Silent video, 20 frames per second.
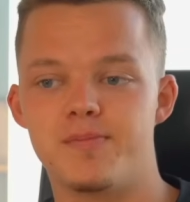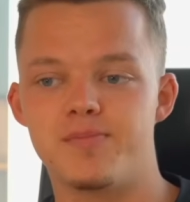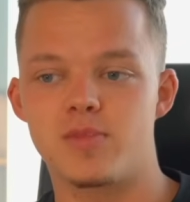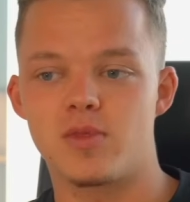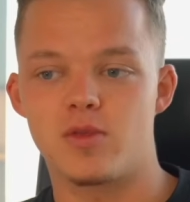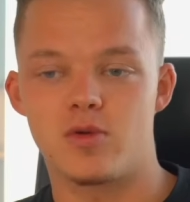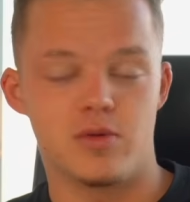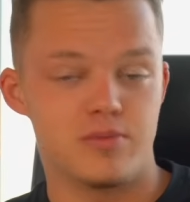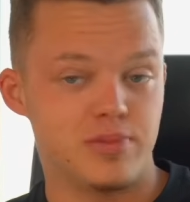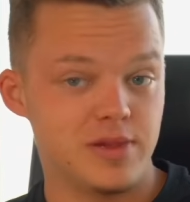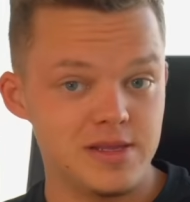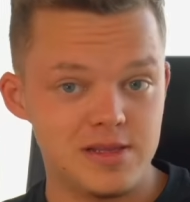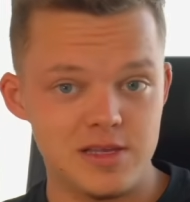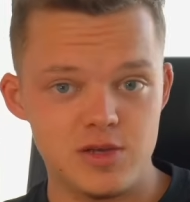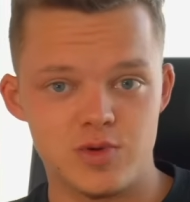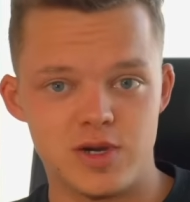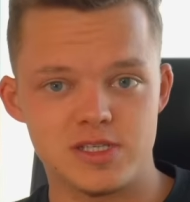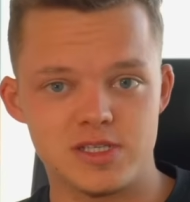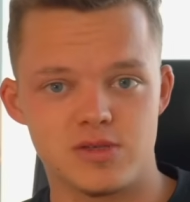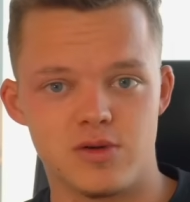completely
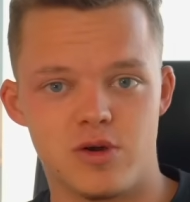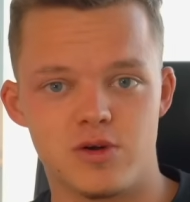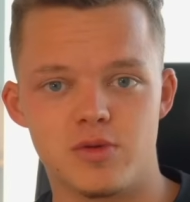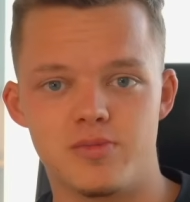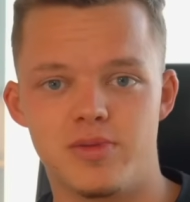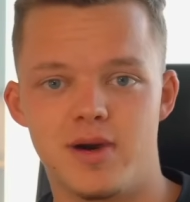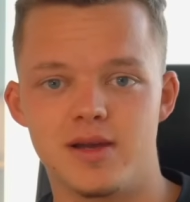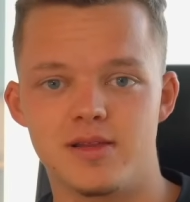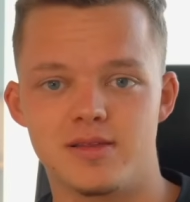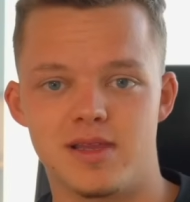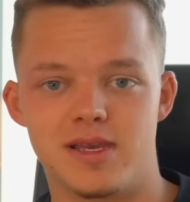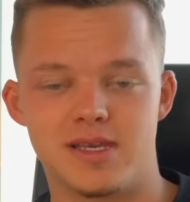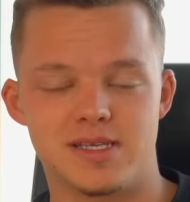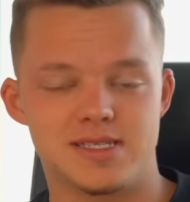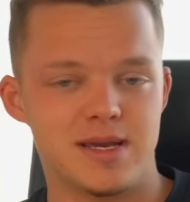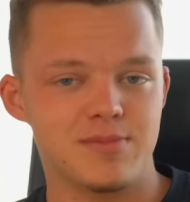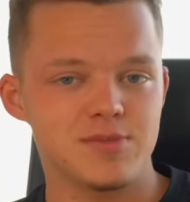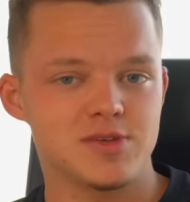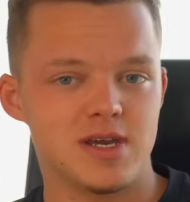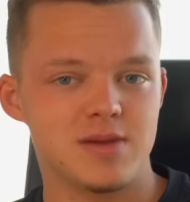runs on autopilot. Like
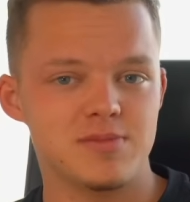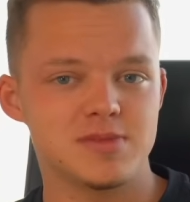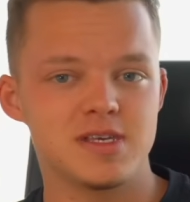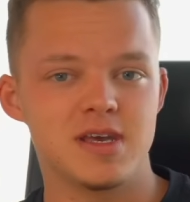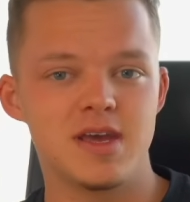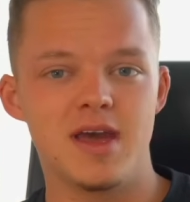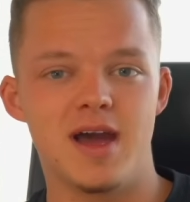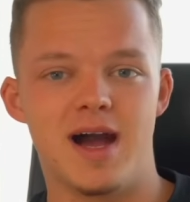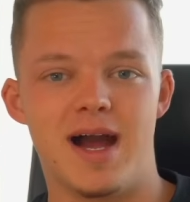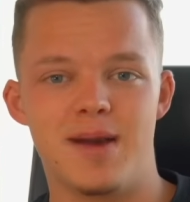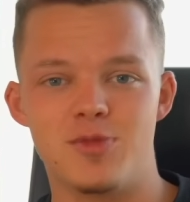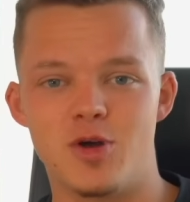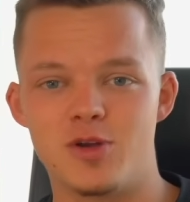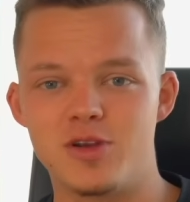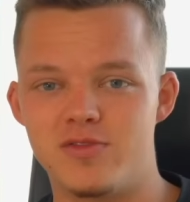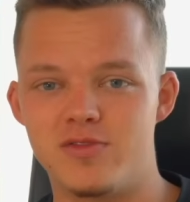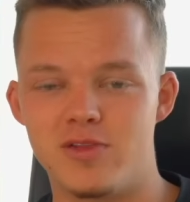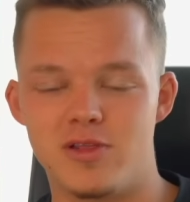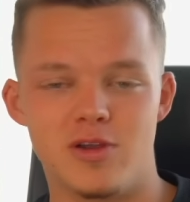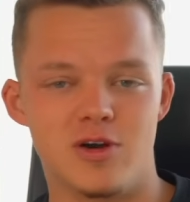sometimes I'm not
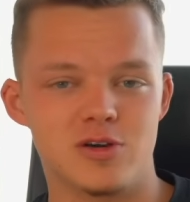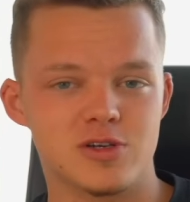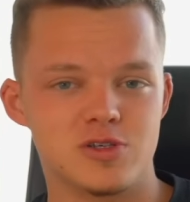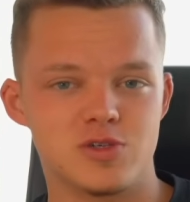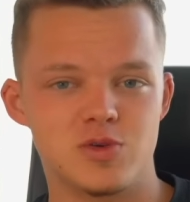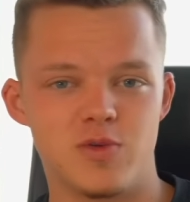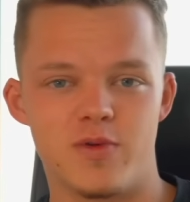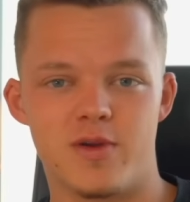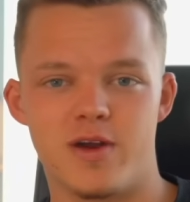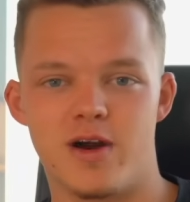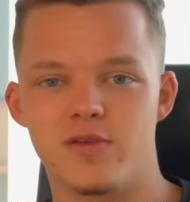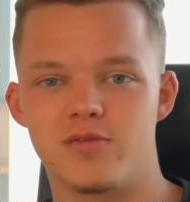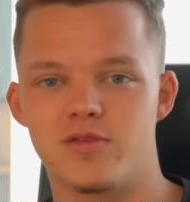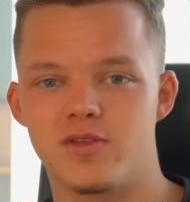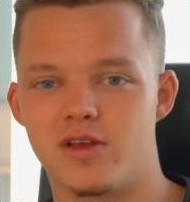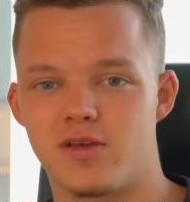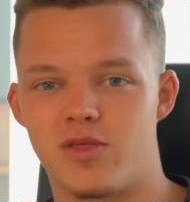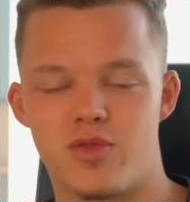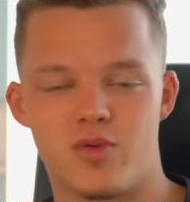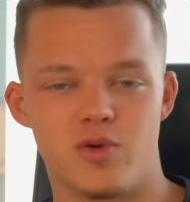even logged into the account for
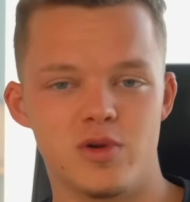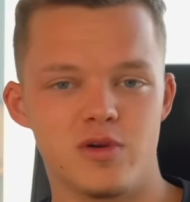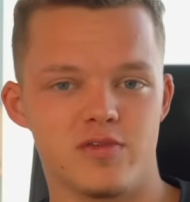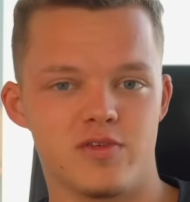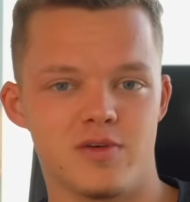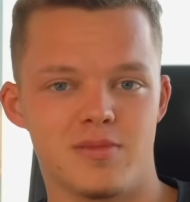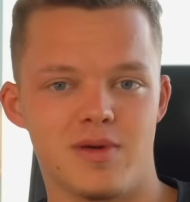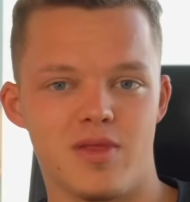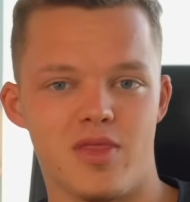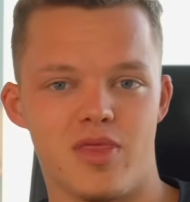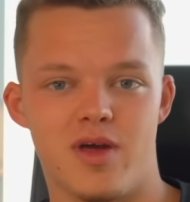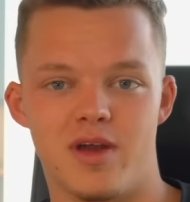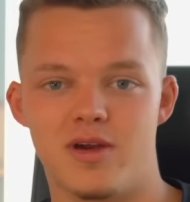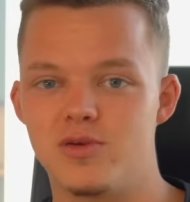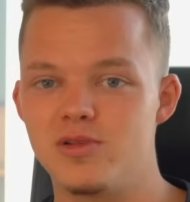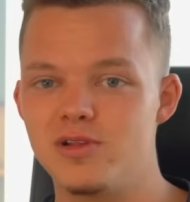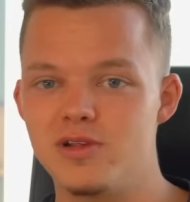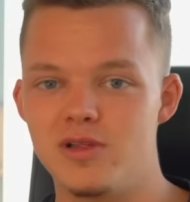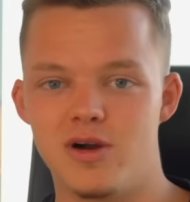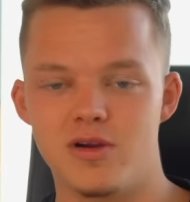3 or 4 months. I
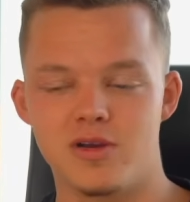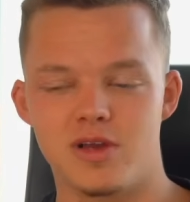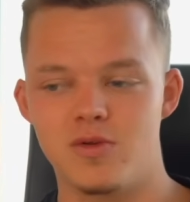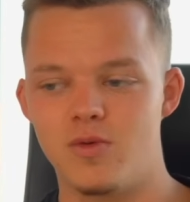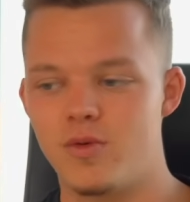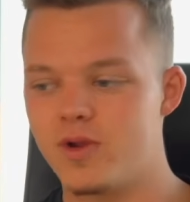only log in when